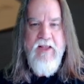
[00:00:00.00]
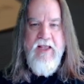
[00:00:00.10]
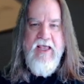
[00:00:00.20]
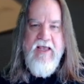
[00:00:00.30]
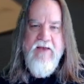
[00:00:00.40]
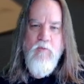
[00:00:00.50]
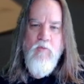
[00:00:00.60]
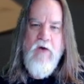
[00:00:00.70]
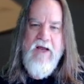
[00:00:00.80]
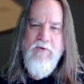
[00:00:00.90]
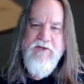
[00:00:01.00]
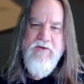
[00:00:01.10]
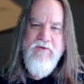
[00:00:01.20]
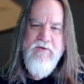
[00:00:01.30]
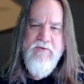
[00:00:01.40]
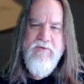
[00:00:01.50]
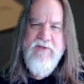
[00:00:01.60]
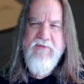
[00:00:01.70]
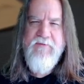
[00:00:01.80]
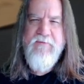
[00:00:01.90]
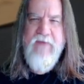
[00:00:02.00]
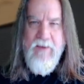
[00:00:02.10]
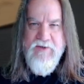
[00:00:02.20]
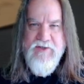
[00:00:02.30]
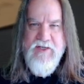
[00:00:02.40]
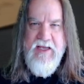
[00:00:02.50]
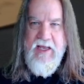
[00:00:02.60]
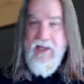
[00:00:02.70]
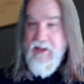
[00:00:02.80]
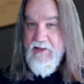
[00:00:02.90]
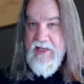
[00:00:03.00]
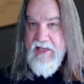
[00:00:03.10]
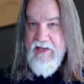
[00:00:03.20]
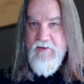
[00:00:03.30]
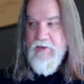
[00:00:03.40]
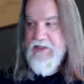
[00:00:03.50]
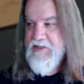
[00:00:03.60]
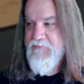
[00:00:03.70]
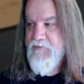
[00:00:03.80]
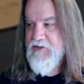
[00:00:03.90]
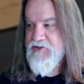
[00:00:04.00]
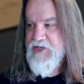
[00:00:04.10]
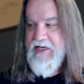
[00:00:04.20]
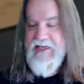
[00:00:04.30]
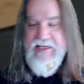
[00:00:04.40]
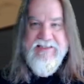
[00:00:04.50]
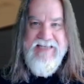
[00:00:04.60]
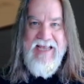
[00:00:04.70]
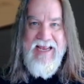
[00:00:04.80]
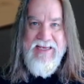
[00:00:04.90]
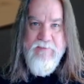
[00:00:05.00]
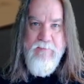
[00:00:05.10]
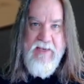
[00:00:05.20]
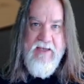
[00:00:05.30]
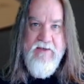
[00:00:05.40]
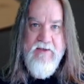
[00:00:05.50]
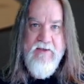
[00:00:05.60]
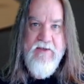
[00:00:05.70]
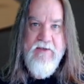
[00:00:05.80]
And why would you use a Fabergé egg anyways for a Chinese tank, man?